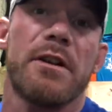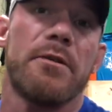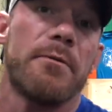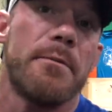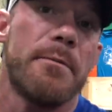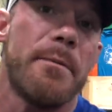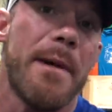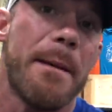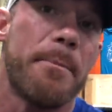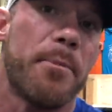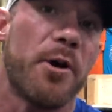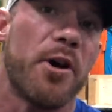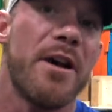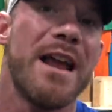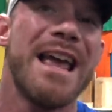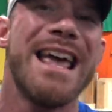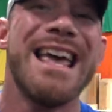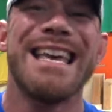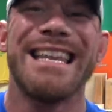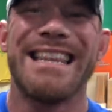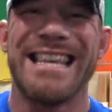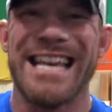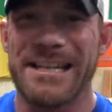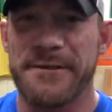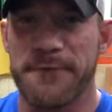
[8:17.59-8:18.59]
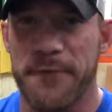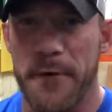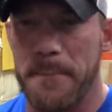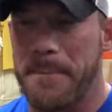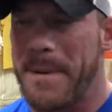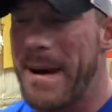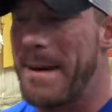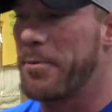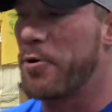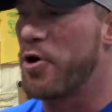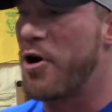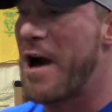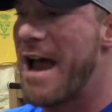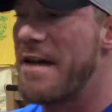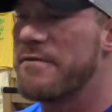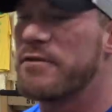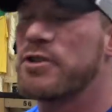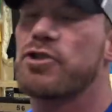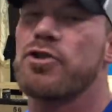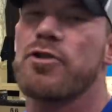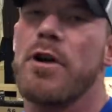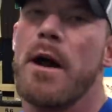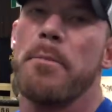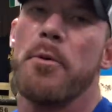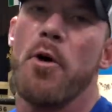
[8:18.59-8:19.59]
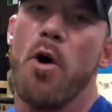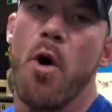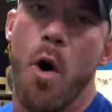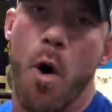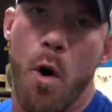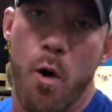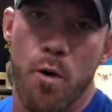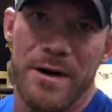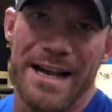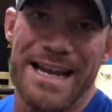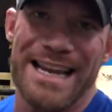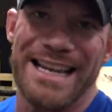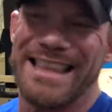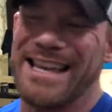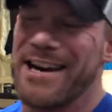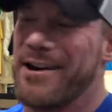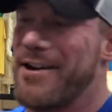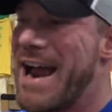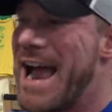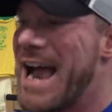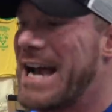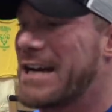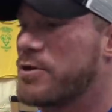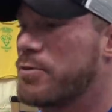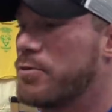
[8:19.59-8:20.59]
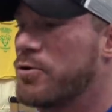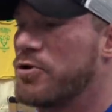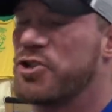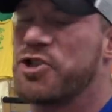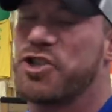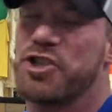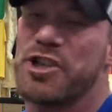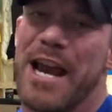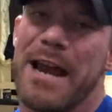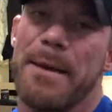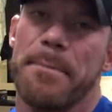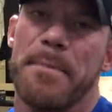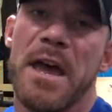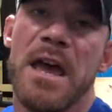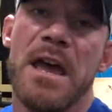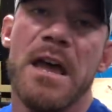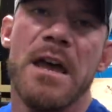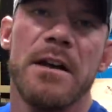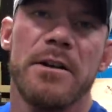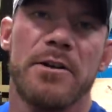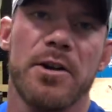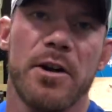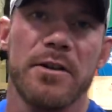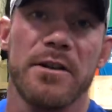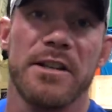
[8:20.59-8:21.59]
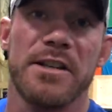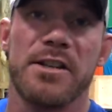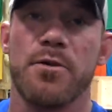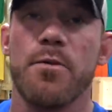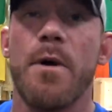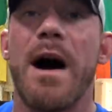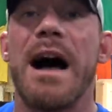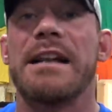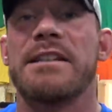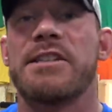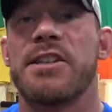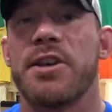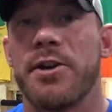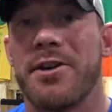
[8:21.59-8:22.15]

And remember, this is for people who are having trouble holding their actual shape during the squat,